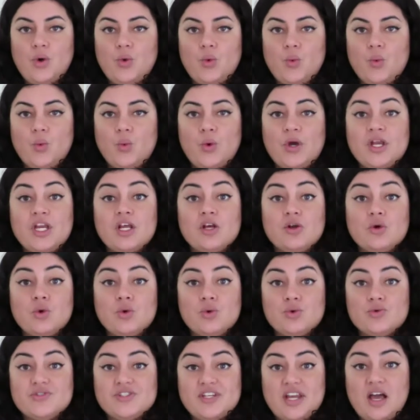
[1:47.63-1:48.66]
when it
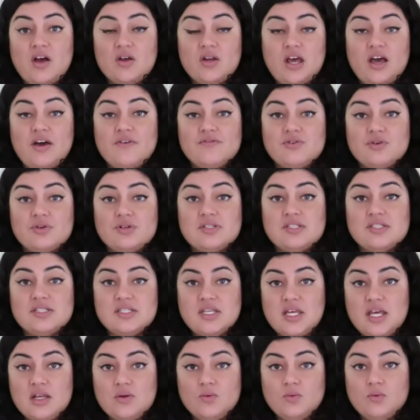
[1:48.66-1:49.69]
cools down after it's
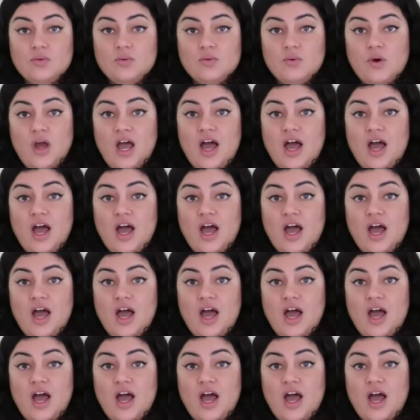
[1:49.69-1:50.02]
done,